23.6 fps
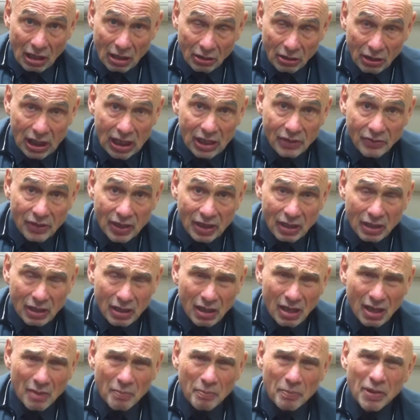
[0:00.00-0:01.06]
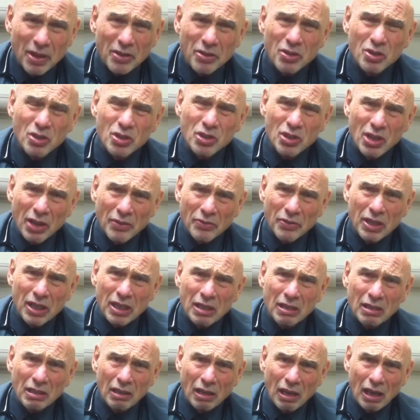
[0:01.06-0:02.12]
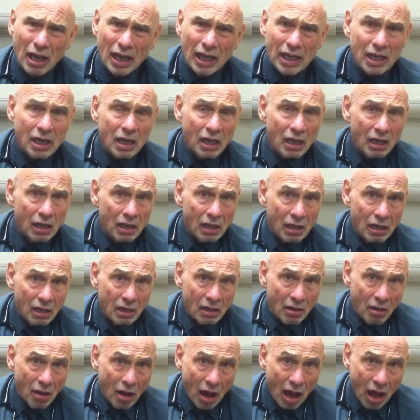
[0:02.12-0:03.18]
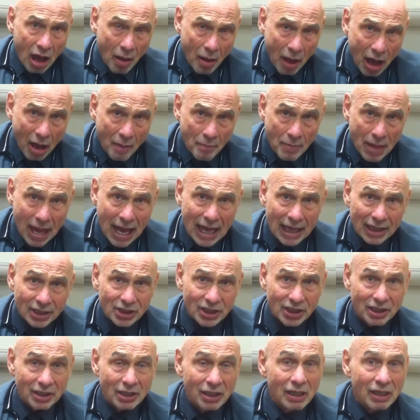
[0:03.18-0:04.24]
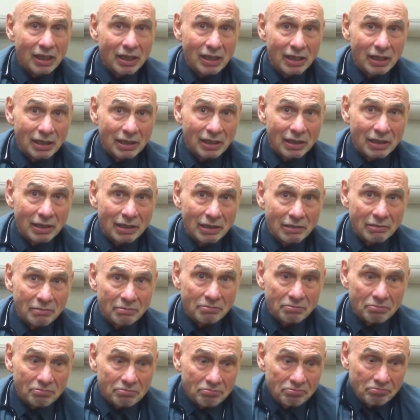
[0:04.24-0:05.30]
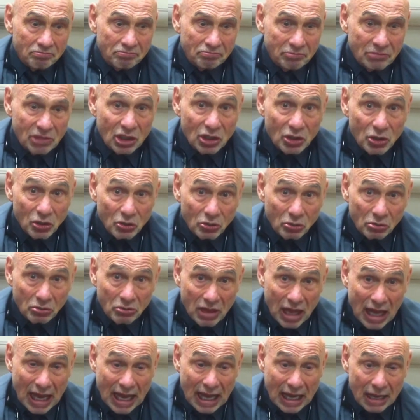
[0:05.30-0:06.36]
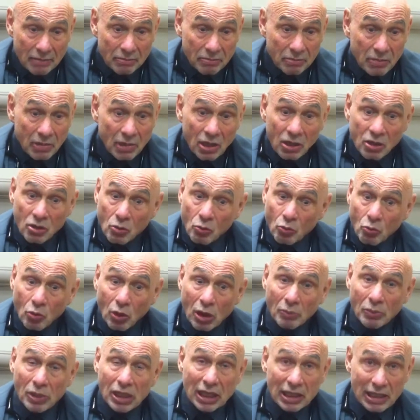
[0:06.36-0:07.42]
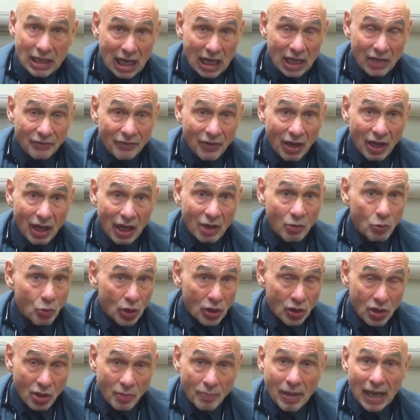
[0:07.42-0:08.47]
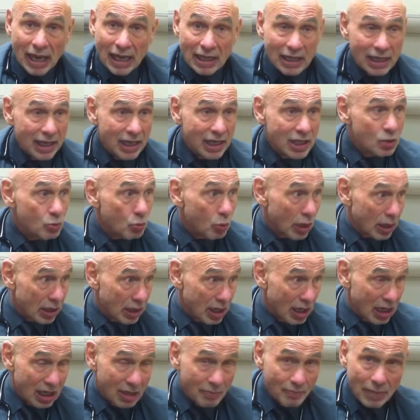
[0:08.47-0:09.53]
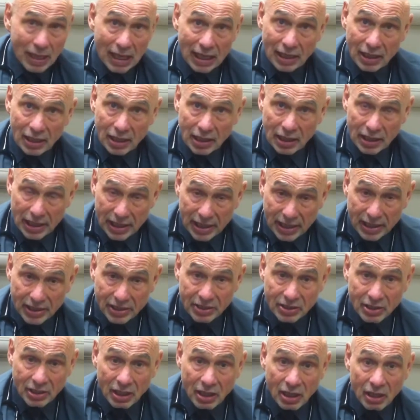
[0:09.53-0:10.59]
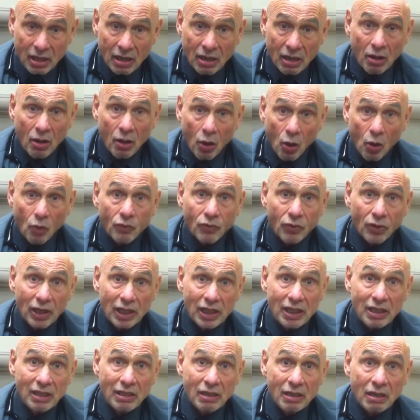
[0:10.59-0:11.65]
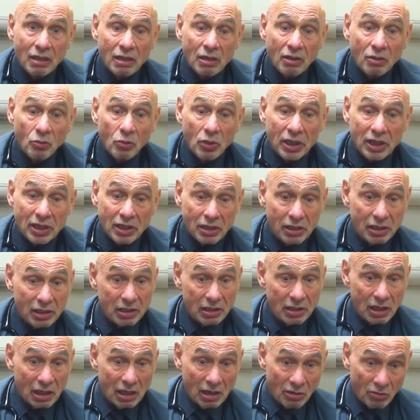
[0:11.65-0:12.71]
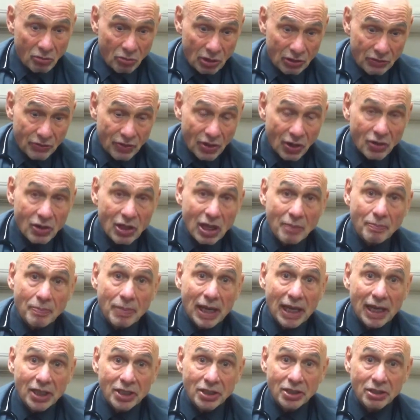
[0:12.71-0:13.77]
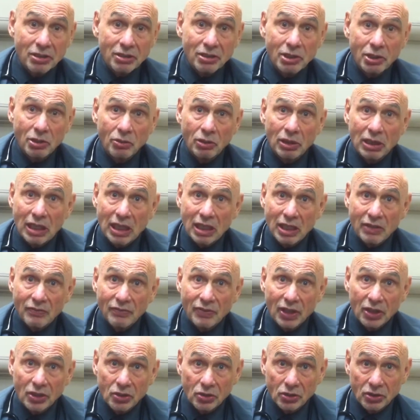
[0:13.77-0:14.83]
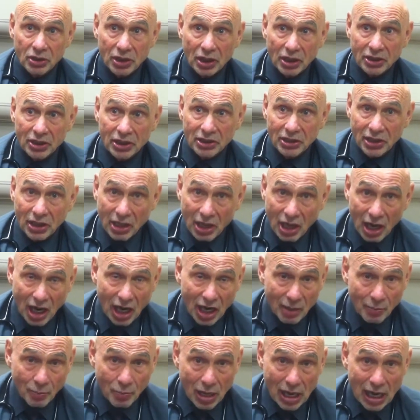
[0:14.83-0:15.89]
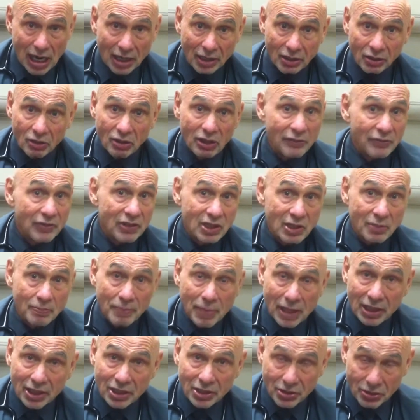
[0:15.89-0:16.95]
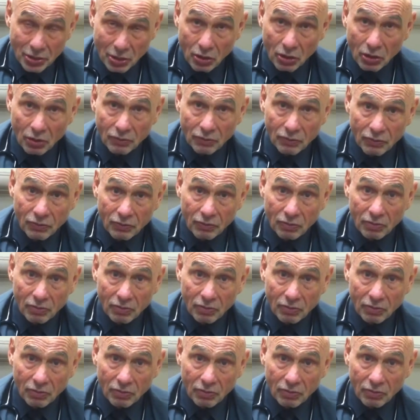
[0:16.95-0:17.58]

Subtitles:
alleviate it, but there's nothing like a magic to do that. When we identify where the pain is, what kind of pain it is, hopefully we could refer that patient to an individual such as a chiropractor if it's a pinched nerve,